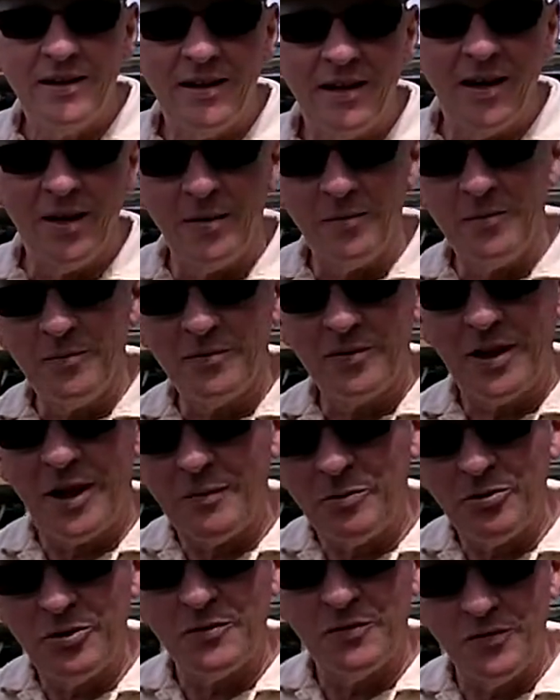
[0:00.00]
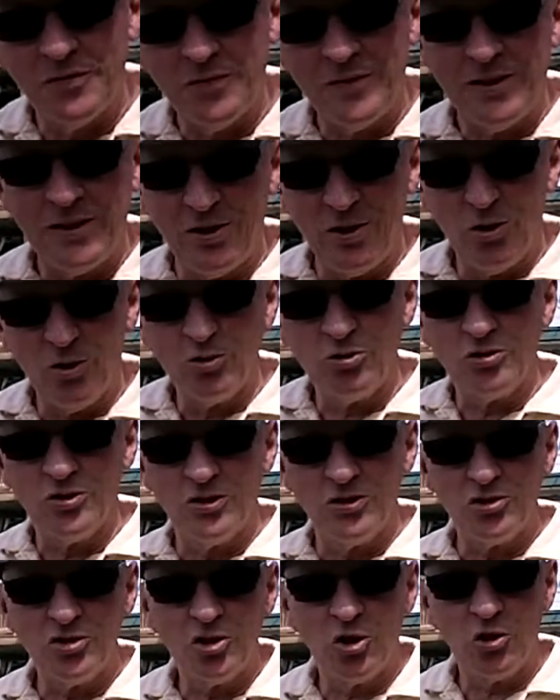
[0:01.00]
a couple different videos
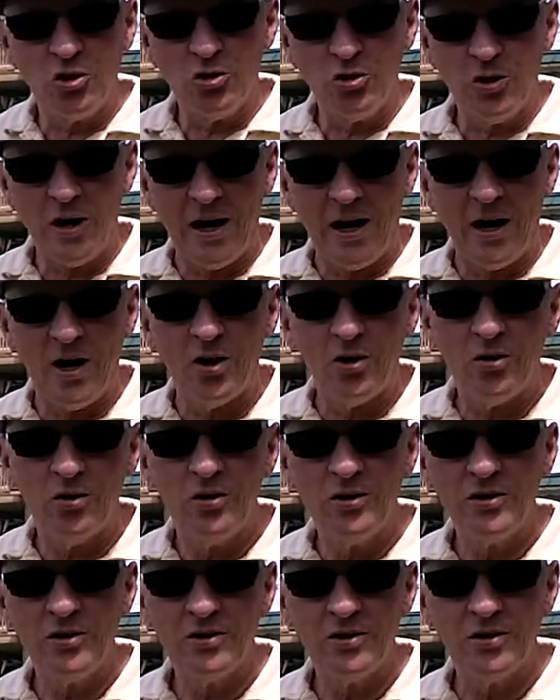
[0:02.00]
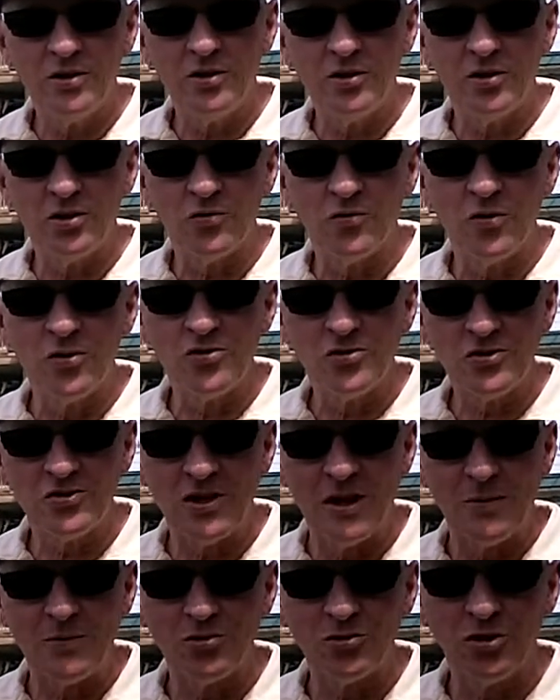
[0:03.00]
and show you how your first
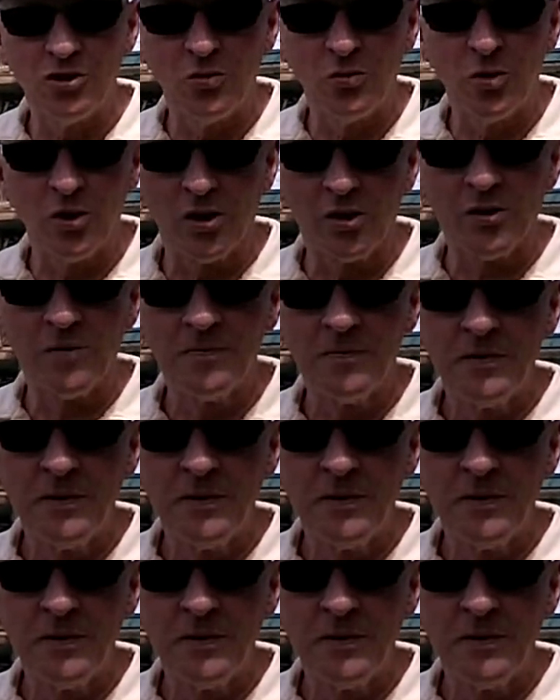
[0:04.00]
assignment is going to work.